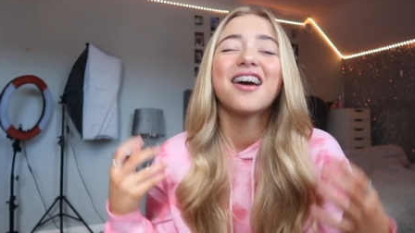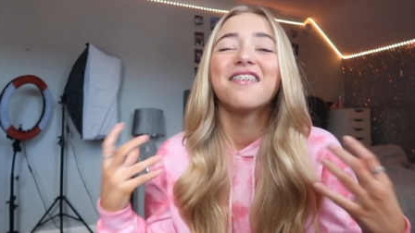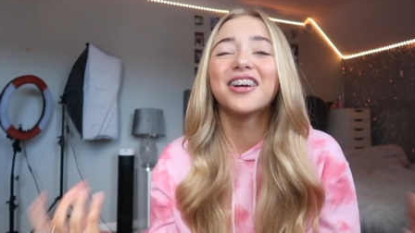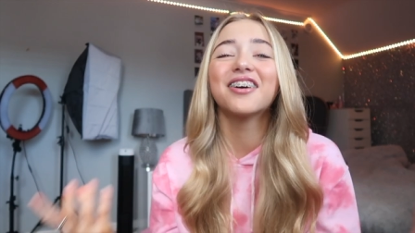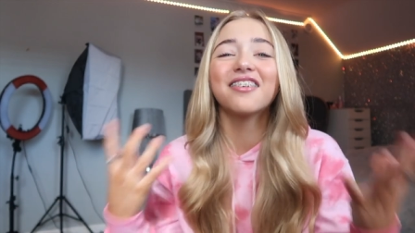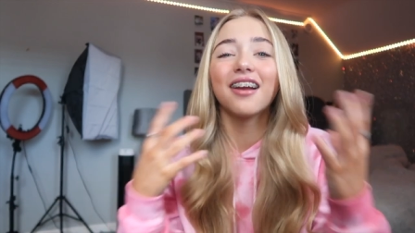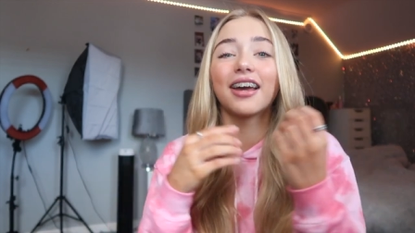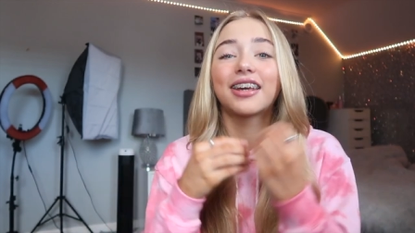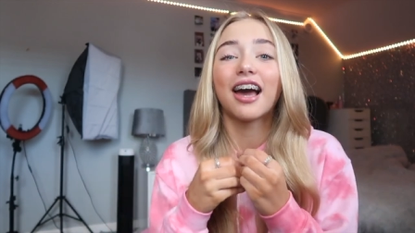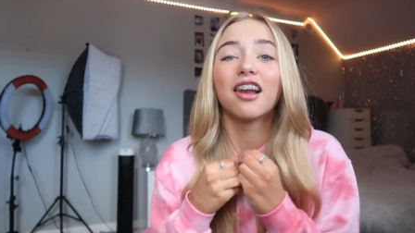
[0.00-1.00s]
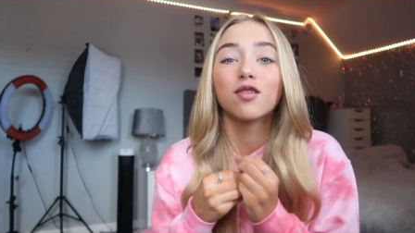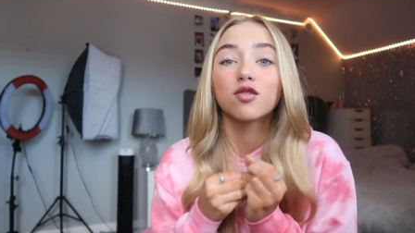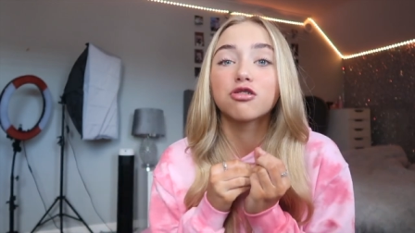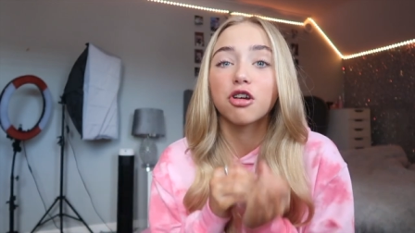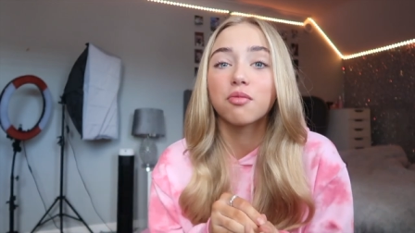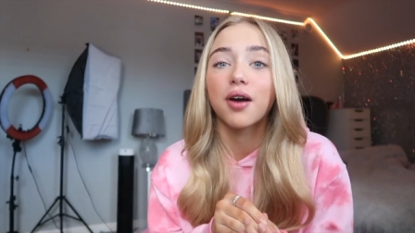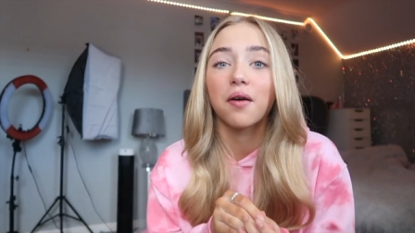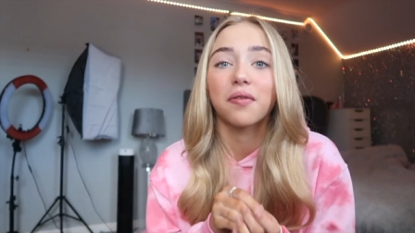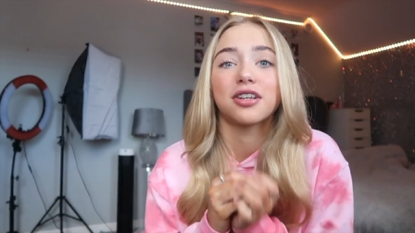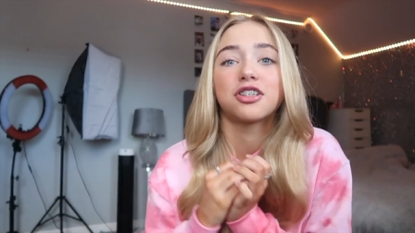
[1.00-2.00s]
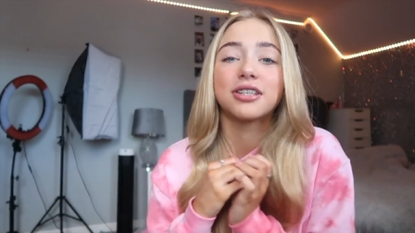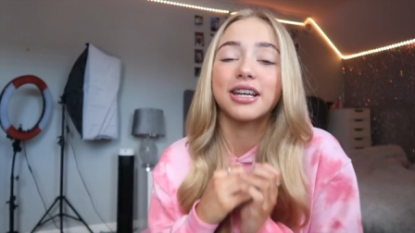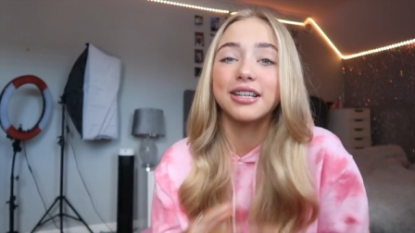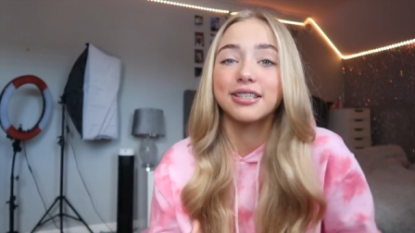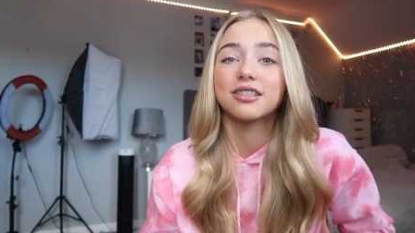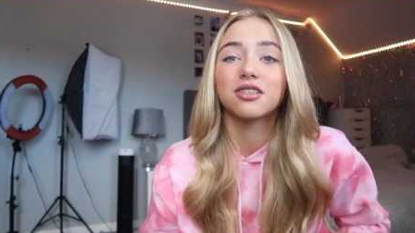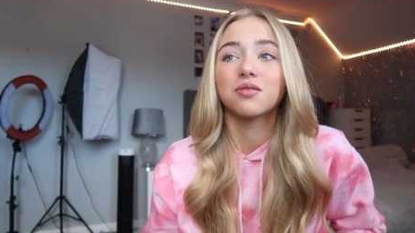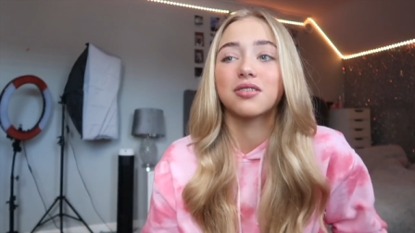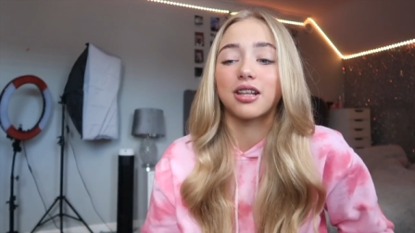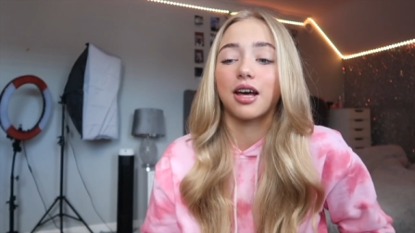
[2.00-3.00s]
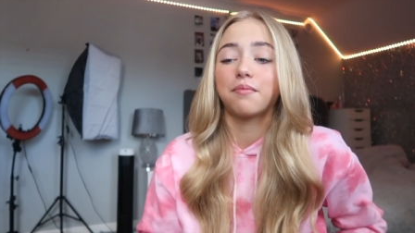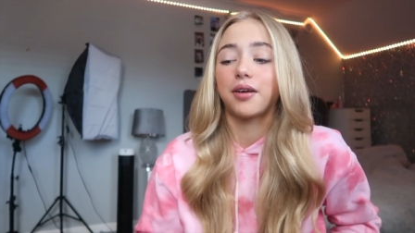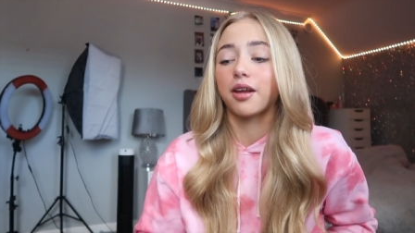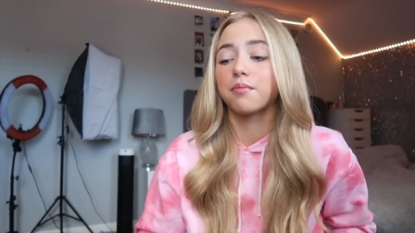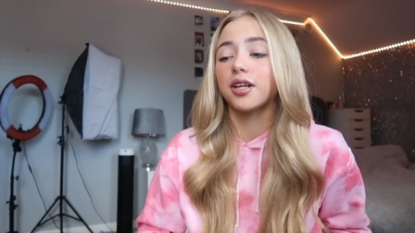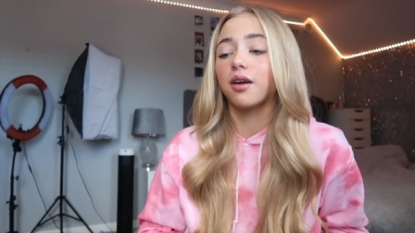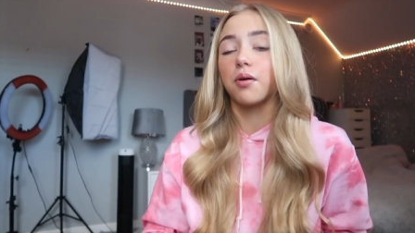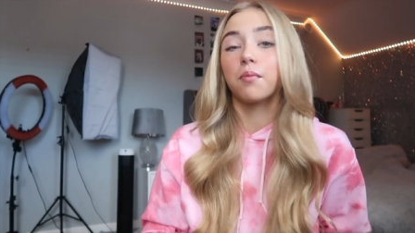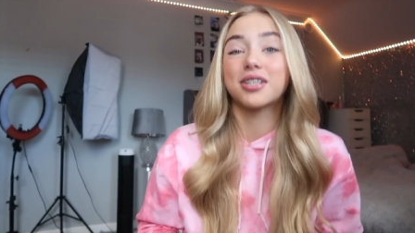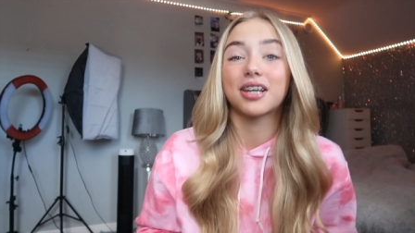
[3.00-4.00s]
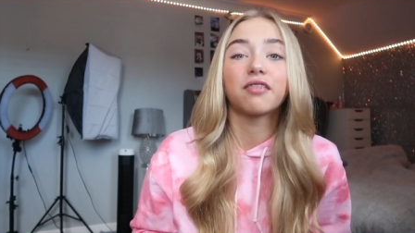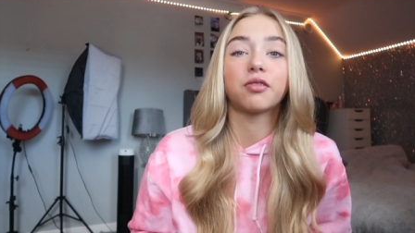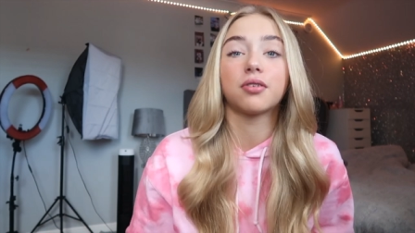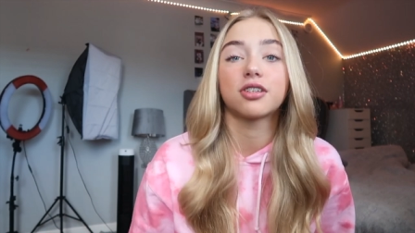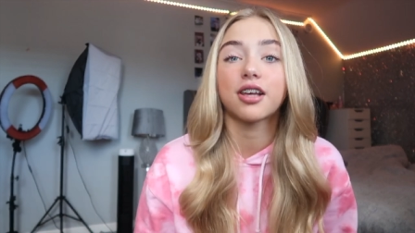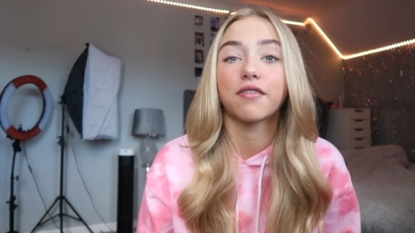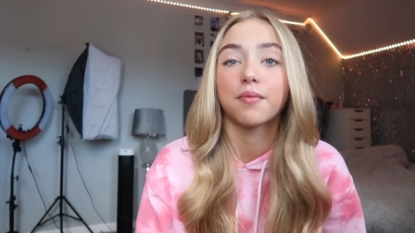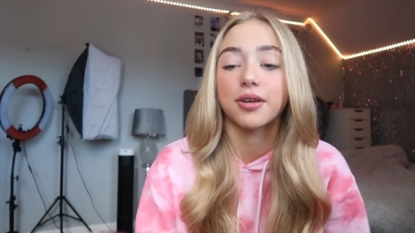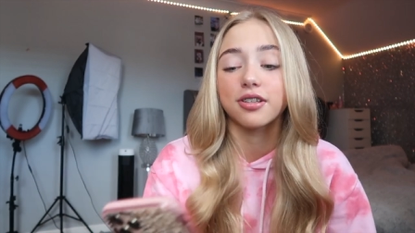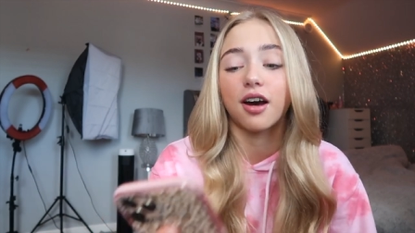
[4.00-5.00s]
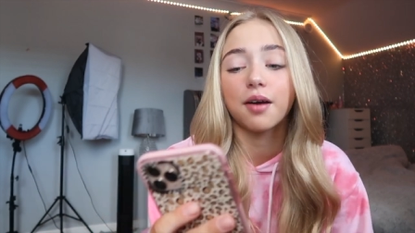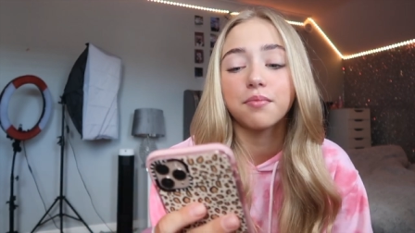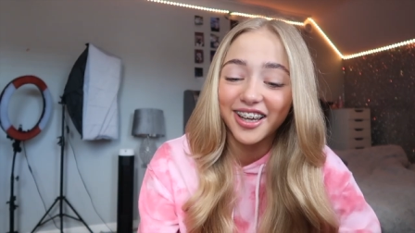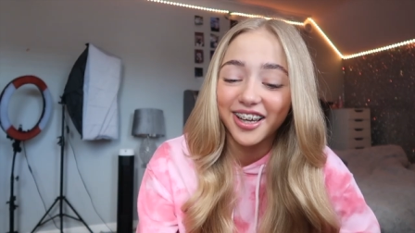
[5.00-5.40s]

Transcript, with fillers: We all like get along so well that it's just easy to talk to them. And I mean, like when we're together, we just have the best time.